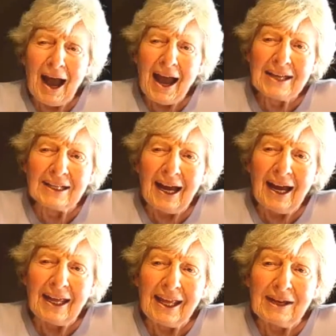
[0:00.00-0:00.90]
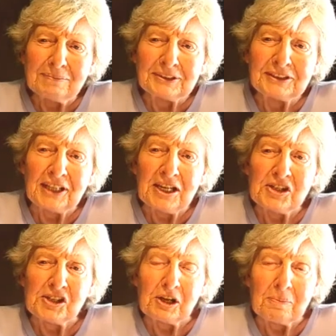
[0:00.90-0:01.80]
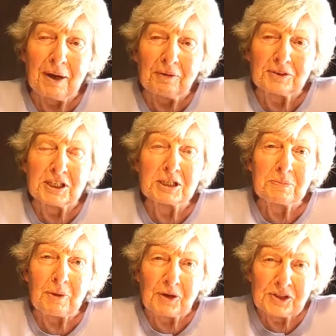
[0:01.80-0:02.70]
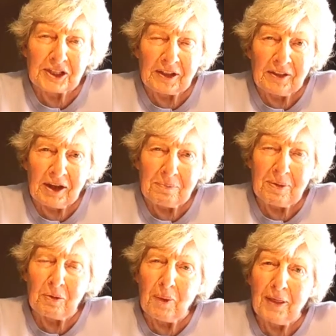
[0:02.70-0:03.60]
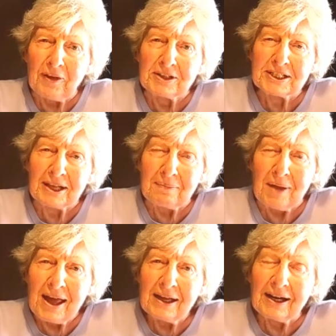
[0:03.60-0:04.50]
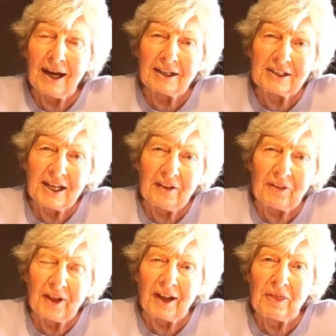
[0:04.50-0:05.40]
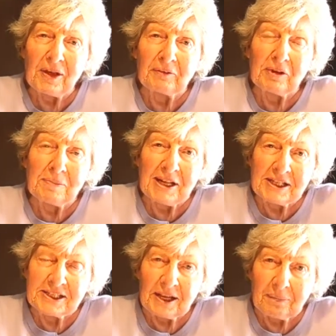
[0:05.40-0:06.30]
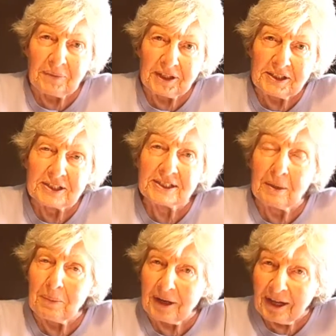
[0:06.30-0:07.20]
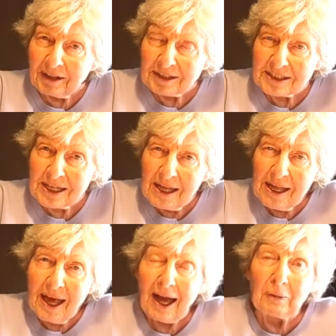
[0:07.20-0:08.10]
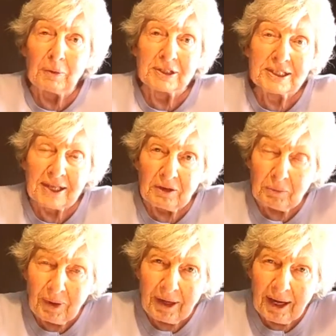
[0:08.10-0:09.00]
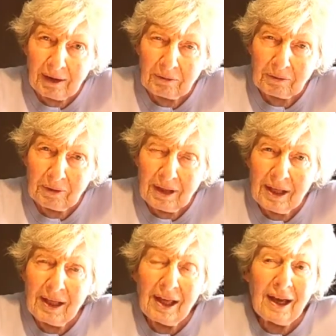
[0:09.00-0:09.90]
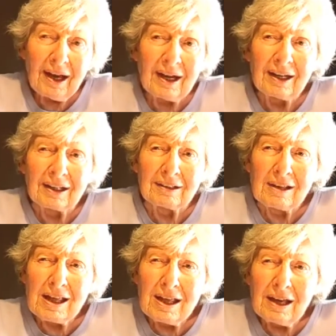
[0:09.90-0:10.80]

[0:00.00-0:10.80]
I, I am stingy about dispersing them, but when there's some content that I think would mean something to someone else, I will send one out. Uh,